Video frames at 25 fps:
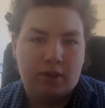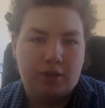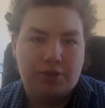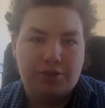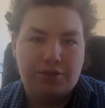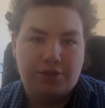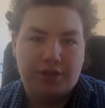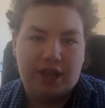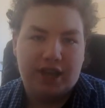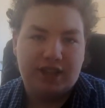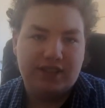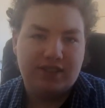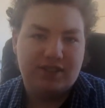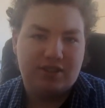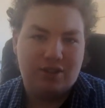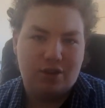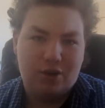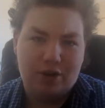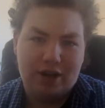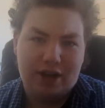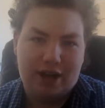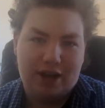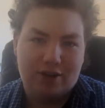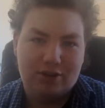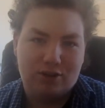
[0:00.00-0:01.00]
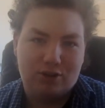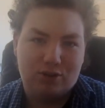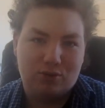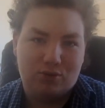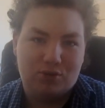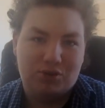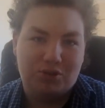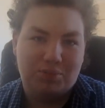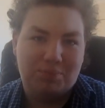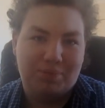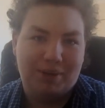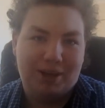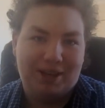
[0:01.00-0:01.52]
That's not how you
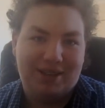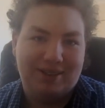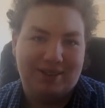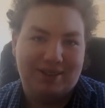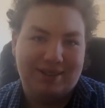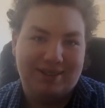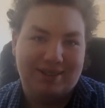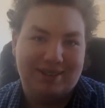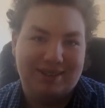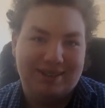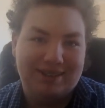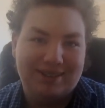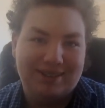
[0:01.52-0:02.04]
spell.